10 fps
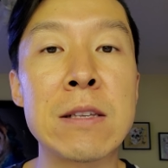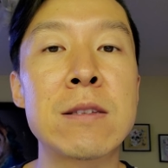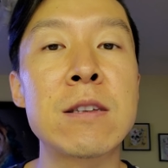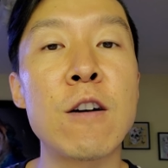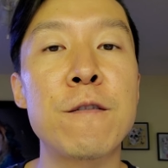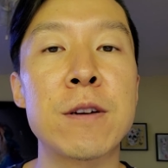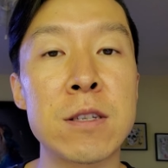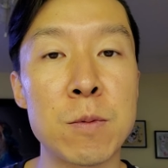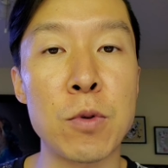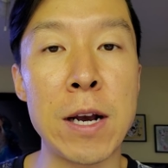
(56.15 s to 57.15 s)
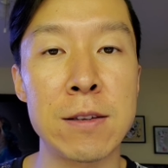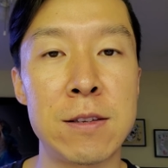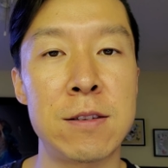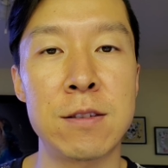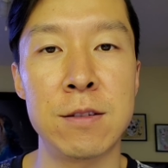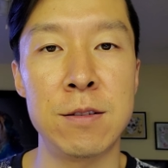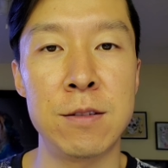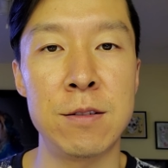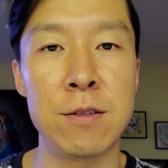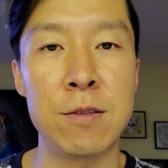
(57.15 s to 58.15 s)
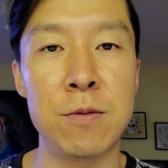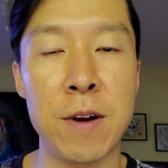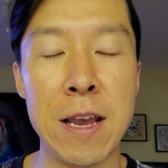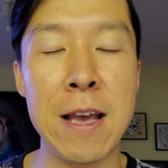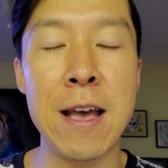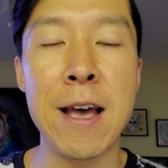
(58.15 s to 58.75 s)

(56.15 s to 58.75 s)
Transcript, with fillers: self expressed, right?